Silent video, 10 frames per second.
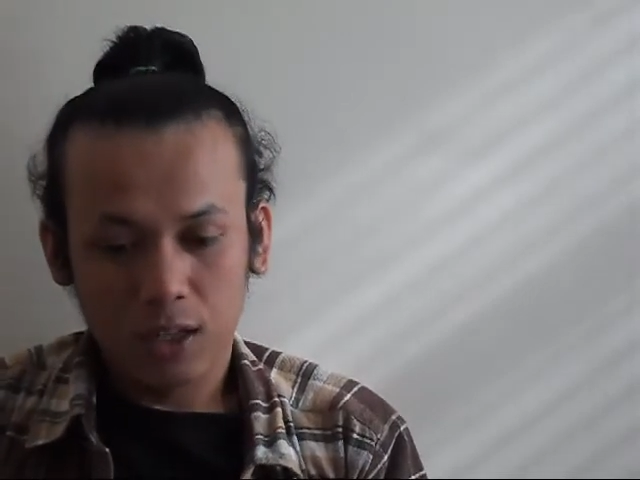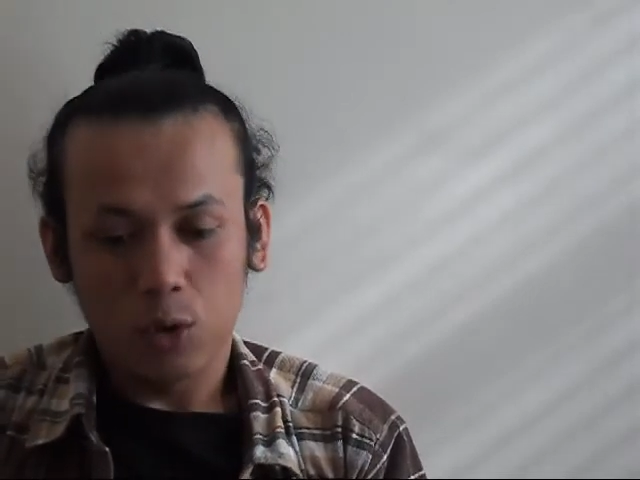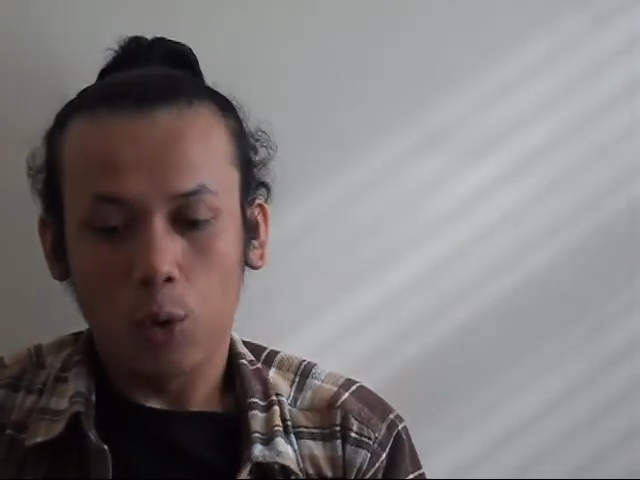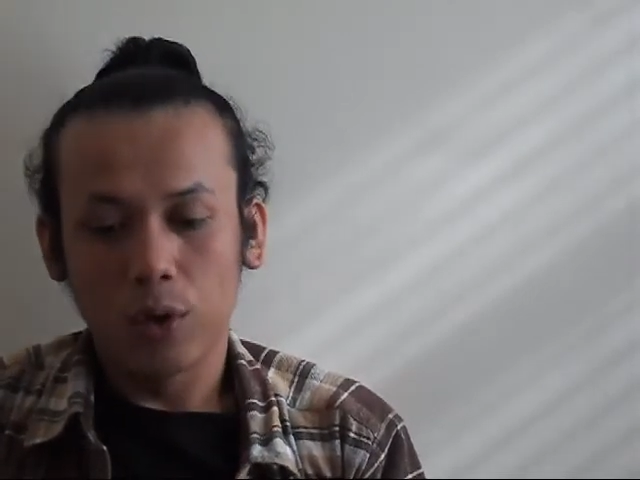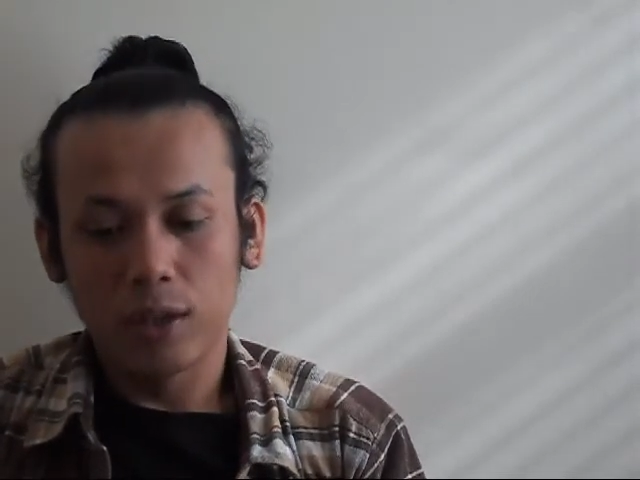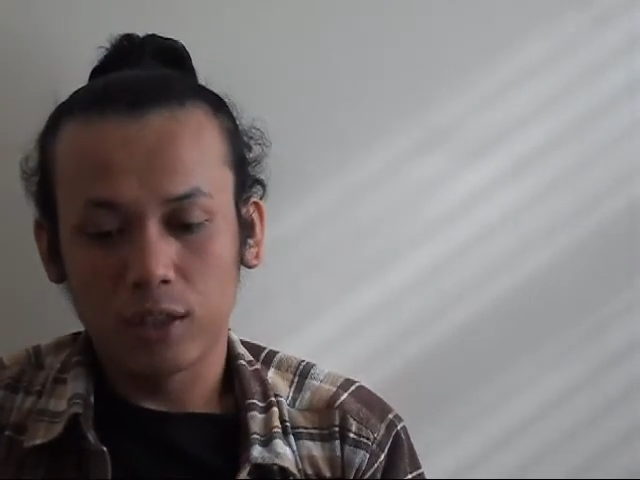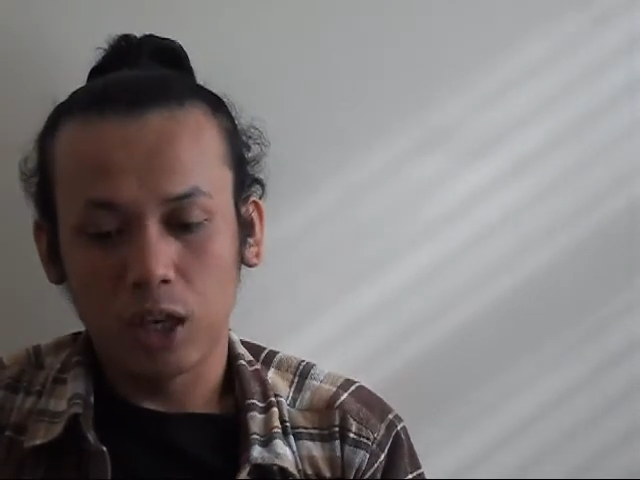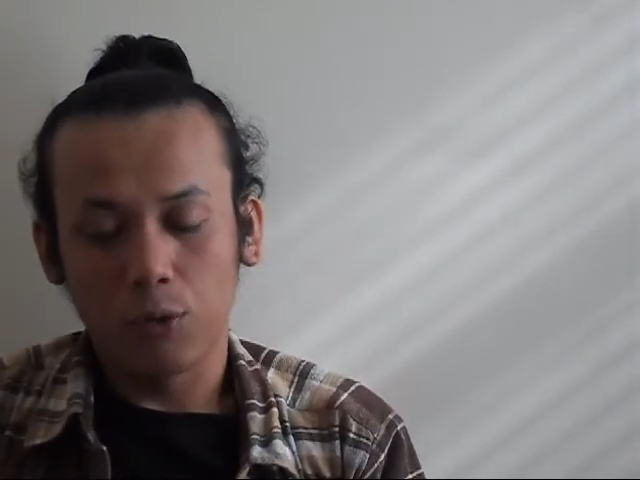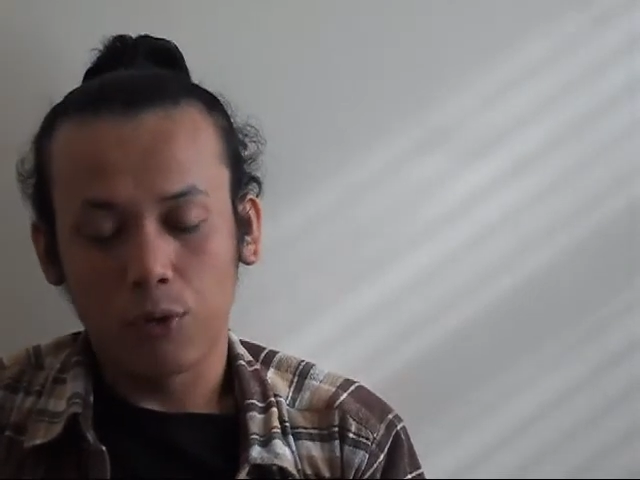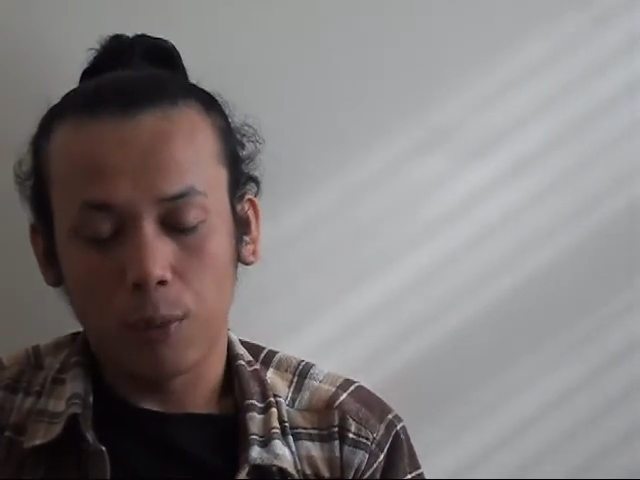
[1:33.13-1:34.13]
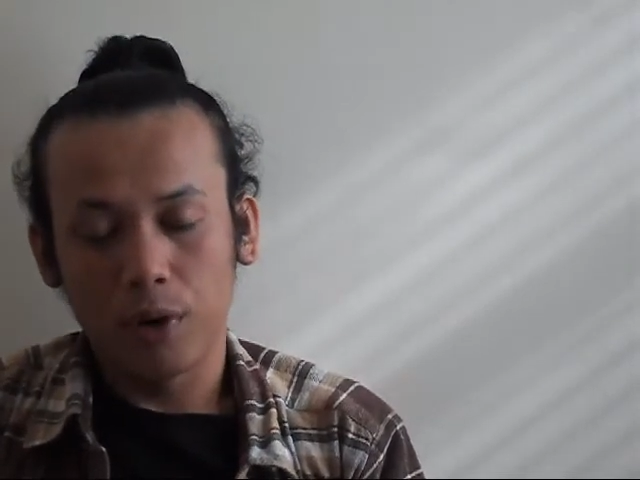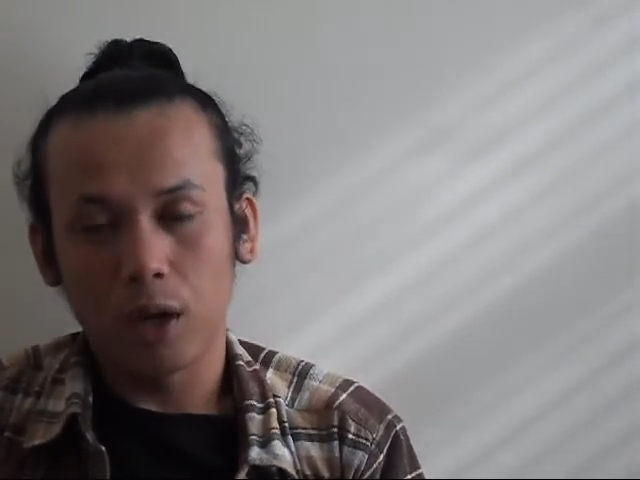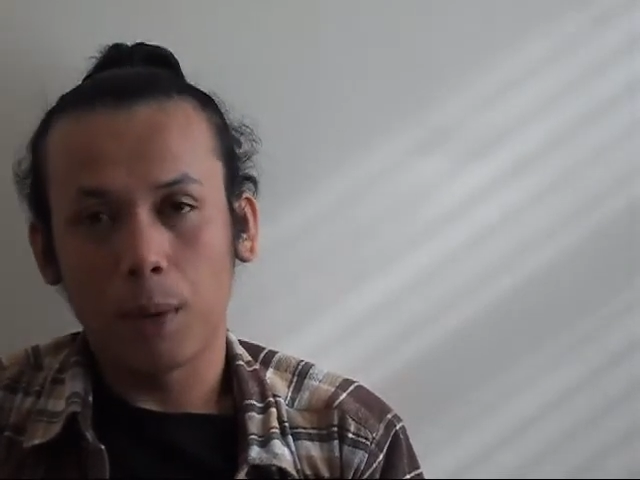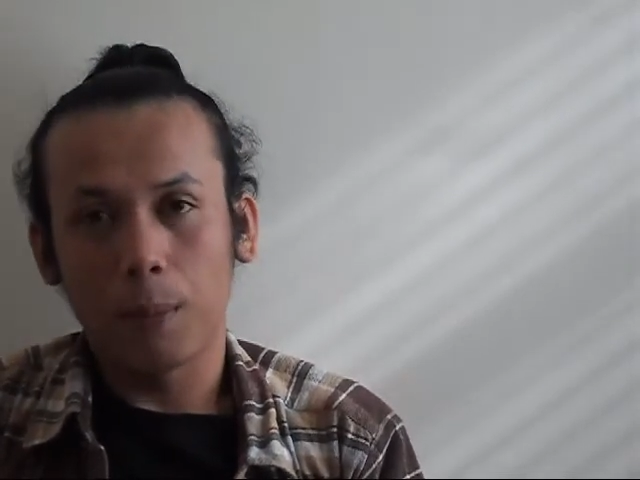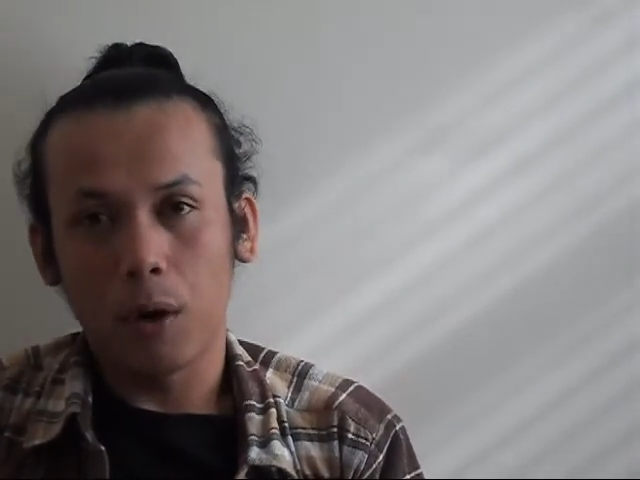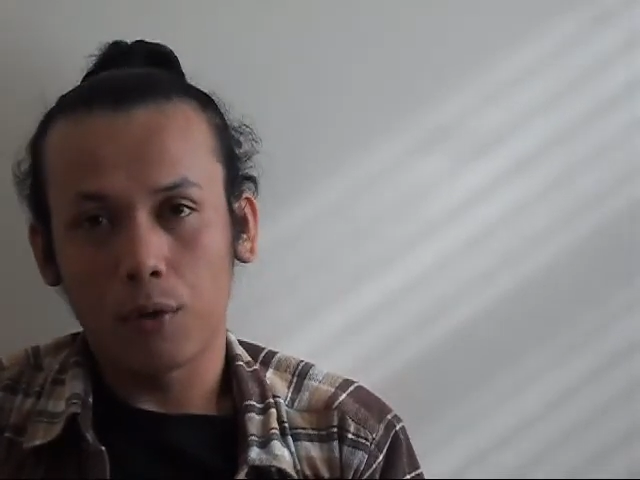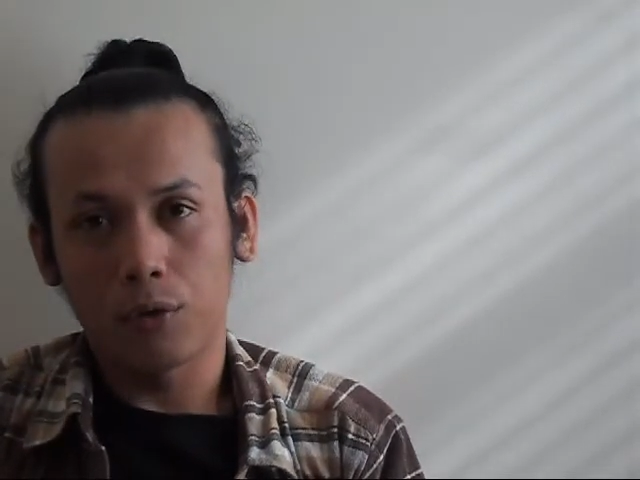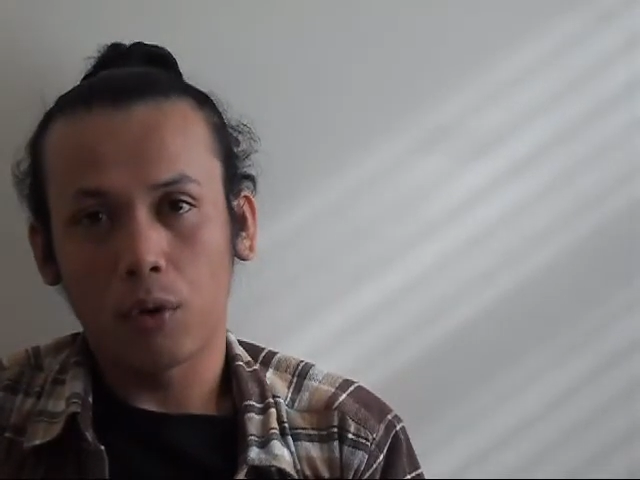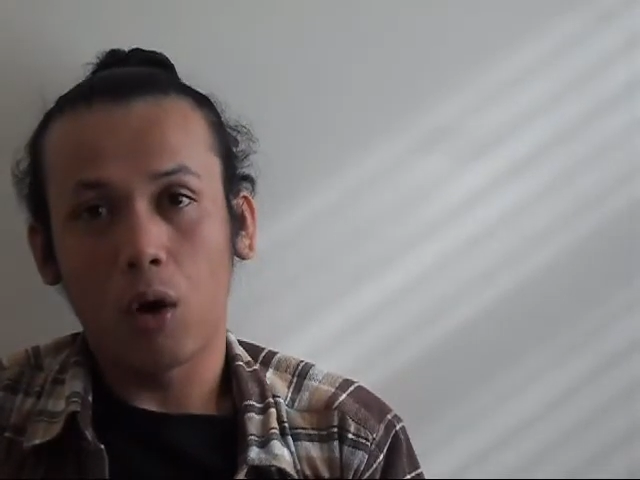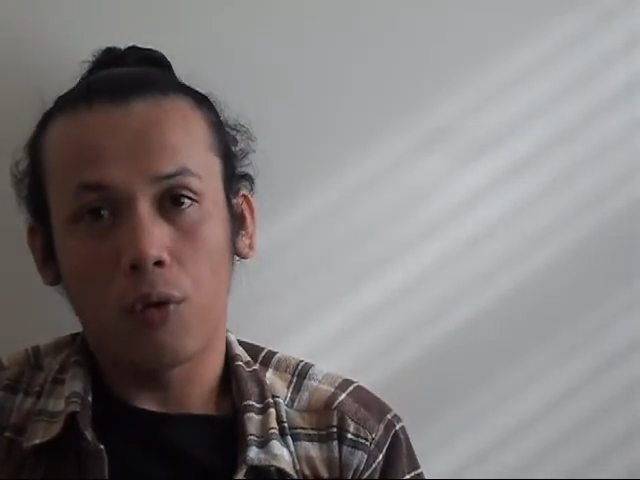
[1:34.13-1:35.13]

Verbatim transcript: it's only seen from the amount